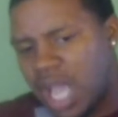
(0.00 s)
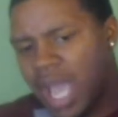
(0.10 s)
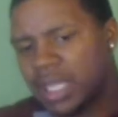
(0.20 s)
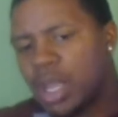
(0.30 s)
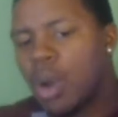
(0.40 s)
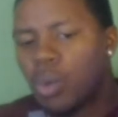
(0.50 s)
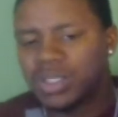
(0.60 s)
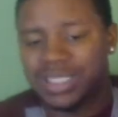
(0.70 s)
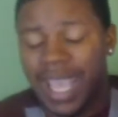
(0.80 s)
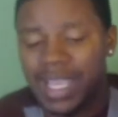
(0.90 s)
done
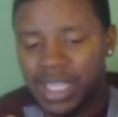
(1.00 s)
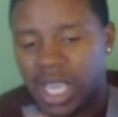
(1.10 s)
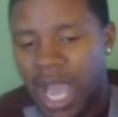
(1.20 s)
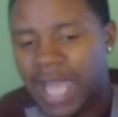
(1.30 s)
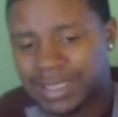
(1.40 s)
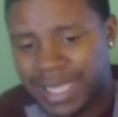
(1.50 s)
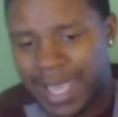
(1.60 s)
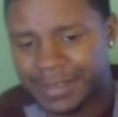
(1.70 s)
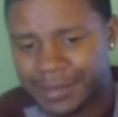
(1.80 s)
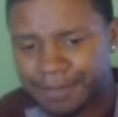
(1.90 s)
was take the
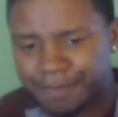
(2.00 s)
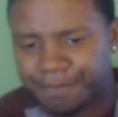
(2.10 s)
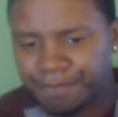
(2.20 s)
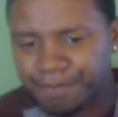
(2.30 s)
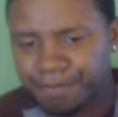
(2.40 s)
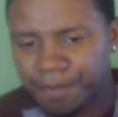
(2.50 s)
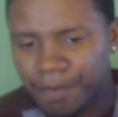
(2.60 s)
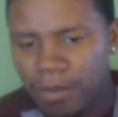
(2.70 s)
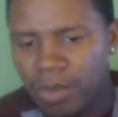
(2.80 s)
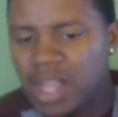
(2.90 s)
context
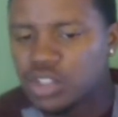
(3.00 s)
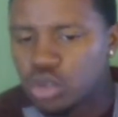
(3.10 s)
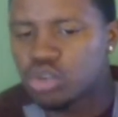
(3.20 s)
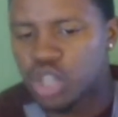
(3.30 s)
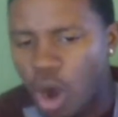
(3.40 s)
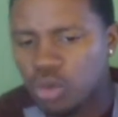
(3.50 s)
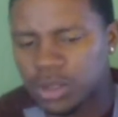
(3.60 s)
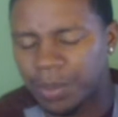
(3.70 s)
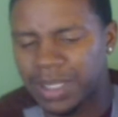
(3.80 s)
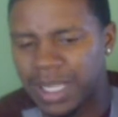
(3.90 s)
that you
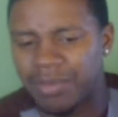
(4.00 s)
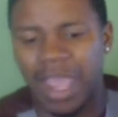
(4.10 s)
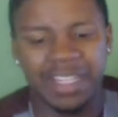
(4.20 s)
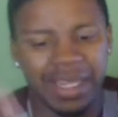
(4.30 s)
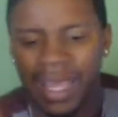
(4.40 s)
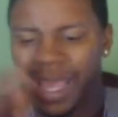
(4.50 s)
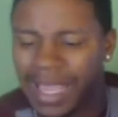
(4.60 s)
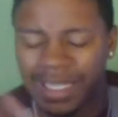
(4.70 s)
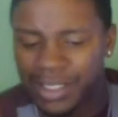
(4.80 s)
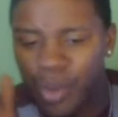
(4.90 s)
chose to believe,
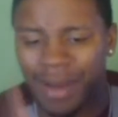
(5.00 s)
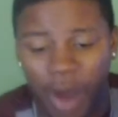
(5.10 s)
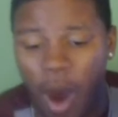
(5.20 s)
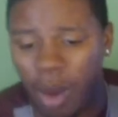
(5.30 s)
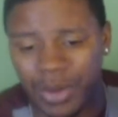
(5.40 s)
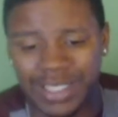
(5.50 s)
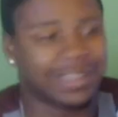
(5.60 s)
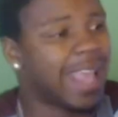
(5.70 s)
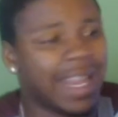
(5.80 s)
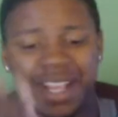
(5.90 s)
and you have already
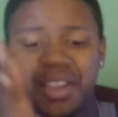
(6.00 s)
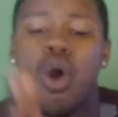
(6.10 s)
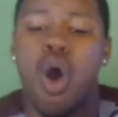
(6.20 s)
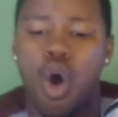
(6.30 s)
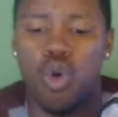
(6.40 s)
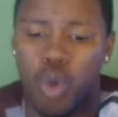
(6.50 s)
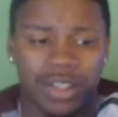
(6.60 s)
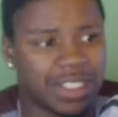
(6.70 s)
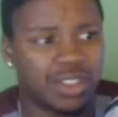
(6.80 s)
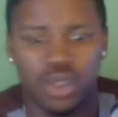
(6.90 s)
stated in your own
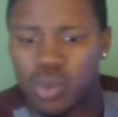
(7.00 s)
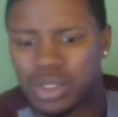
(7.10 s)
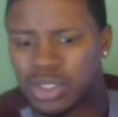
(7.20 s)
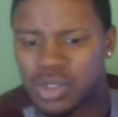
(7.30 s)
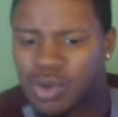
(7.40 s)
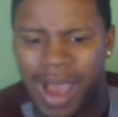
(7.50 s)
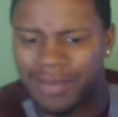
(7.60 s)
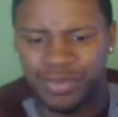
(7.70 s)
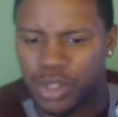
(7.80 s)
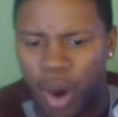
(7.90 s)
words that you
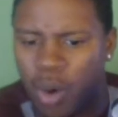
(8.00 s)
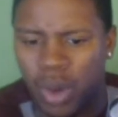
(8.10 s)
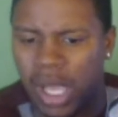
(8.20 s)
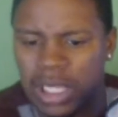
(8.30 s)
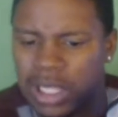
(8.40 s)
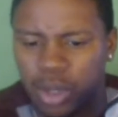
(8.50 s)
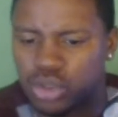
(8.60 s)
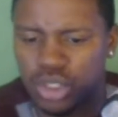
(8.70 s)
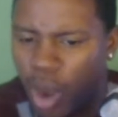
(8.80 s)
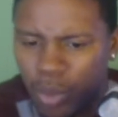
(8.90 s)
have little
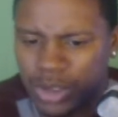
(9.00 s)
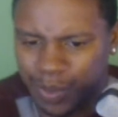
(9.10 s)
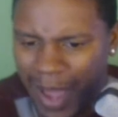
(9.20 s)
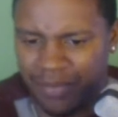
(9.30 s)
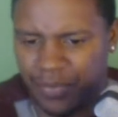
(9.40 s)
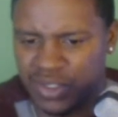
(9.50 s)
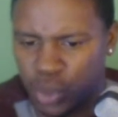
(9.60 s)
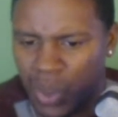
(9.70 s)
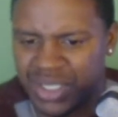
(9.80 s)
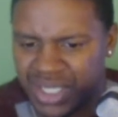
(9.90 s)
to no respect for
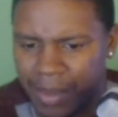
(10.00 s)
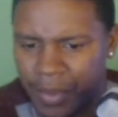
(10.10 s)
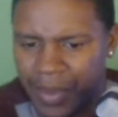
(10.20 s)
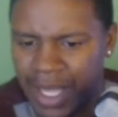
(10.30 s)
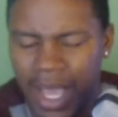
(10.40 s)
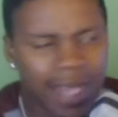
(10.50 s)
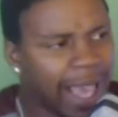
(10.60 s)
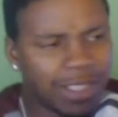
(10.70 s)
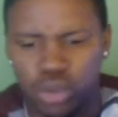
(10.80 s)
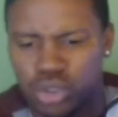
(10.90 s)
George Zimmerman,
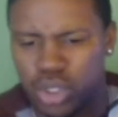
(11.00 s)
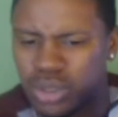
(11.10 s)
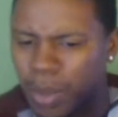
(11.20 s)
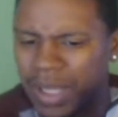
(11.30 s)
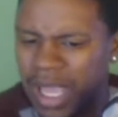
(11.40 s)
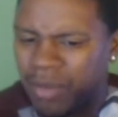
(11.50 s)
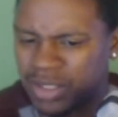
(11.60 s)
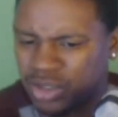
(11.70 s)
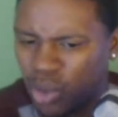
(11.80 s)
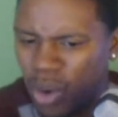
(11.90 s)
yet you choose to believe
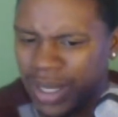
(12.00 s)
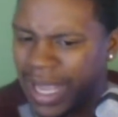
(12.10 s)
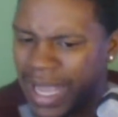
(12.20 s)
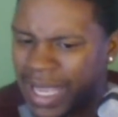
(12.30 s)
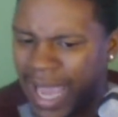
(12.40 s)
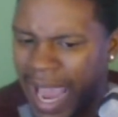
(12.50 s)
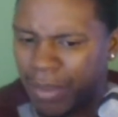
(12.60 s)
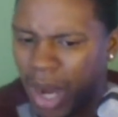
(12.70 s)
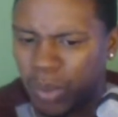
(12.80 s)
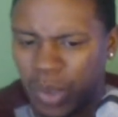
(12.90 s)
a story that he
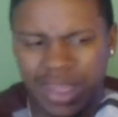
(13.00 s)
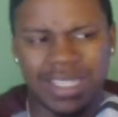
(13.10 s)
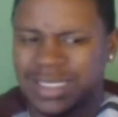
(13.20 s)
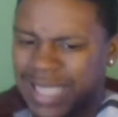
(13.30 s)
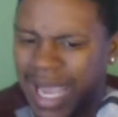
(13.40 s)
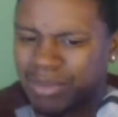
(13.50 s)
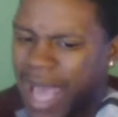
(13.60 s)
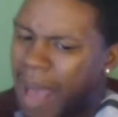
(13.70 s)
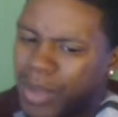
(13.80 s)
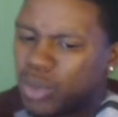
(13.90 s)
came up with at the same
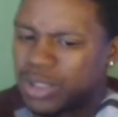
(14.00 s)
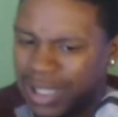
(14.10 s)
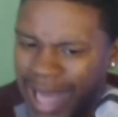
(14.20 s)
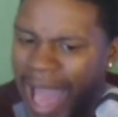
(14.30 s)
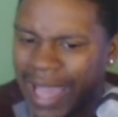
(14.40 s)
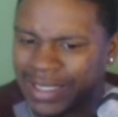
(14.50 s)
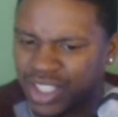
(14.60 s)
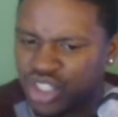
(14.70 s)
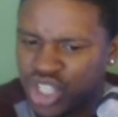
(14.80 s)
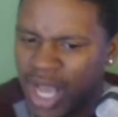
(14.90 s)
time he was lying
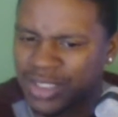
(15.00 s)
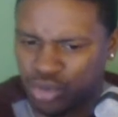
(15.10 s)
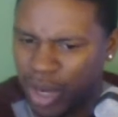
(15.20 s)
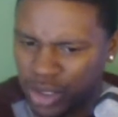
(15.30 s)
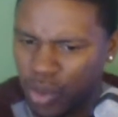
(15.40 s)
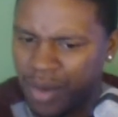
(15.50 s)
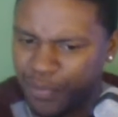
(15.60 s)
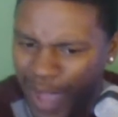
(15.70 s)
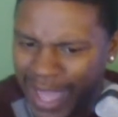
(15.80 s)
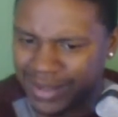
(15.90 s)
to the judge straight to
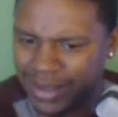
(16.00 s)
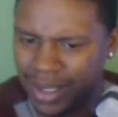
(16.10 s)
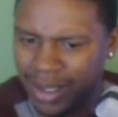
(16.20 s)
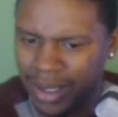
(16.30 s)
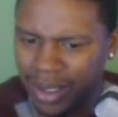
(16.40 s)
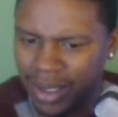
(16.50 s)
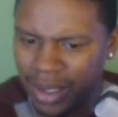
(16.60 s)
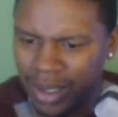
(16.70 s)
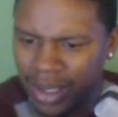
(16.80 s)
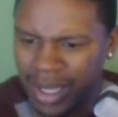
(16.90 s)
her face.
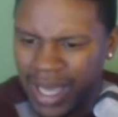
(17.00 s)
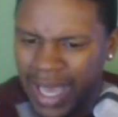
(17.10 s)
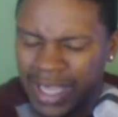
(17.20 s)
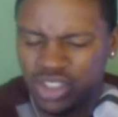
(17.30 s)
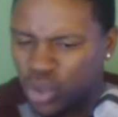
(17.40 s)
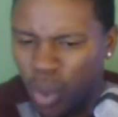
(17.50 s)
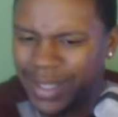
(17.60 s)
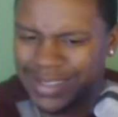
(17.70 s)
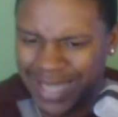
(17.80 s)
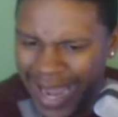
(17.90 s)
His
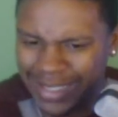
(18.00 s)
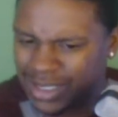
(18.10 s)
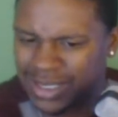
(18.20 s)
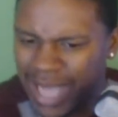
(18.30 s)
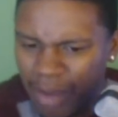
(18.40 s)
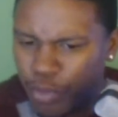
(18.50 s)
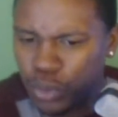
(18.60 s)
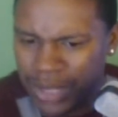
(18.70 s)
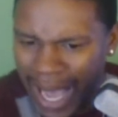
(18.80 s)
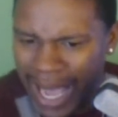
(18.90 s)
story changed
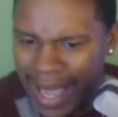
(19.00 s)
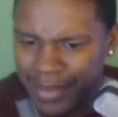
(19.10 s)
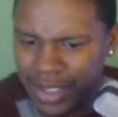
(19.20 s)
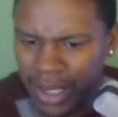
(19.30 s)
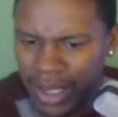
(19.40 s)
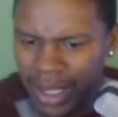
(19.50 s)
several times.